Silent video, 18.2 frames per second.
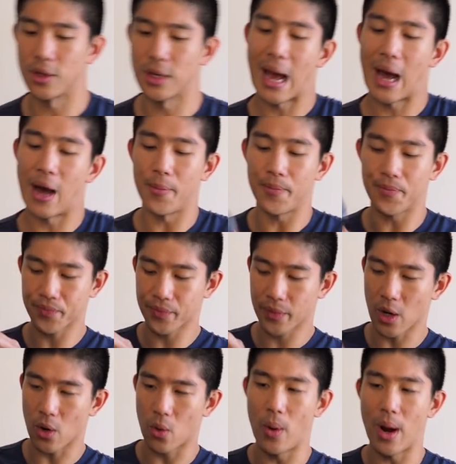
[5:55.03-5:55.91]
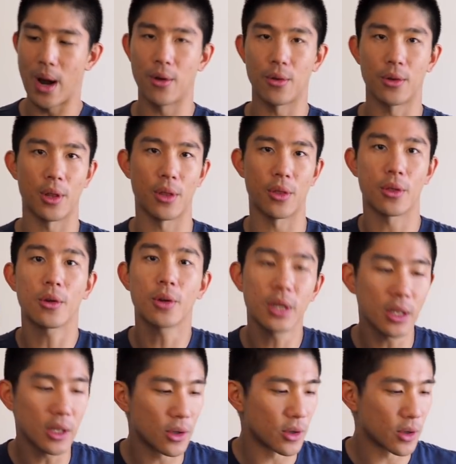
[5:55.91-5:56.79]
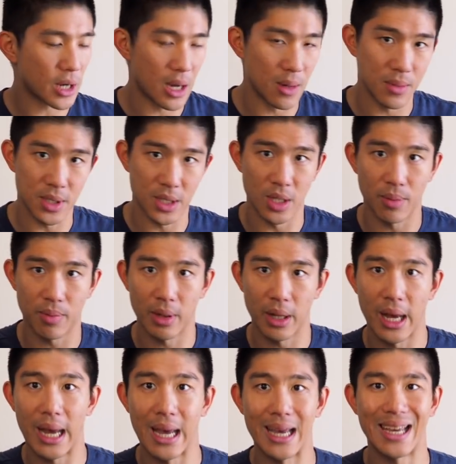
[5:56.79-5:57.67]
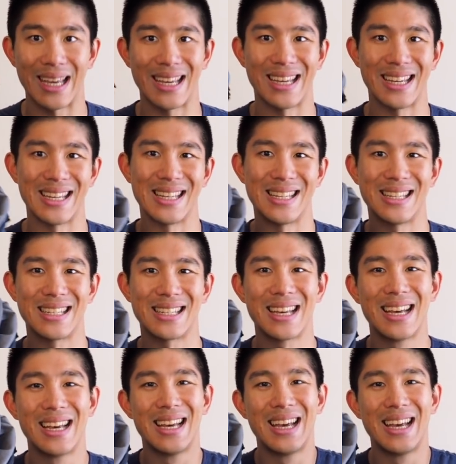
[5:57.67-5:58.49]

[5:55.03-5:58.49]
Now, where the 30 liter comes into play is